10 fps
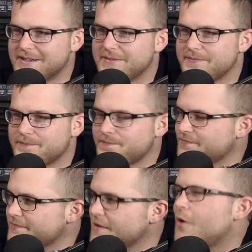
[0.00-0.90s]
still
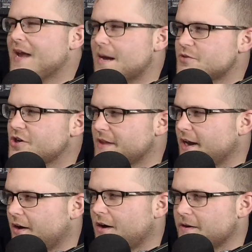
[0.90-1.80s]
friends or something. Oh yeah, I'm sure. So
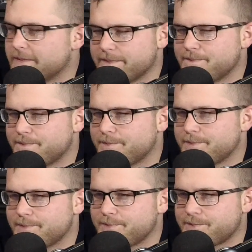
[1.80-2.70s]
I'm are. sure it was to
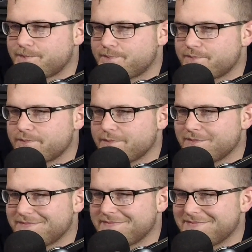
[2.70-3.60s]
surprise her or
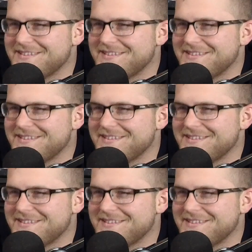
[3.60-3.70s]
something.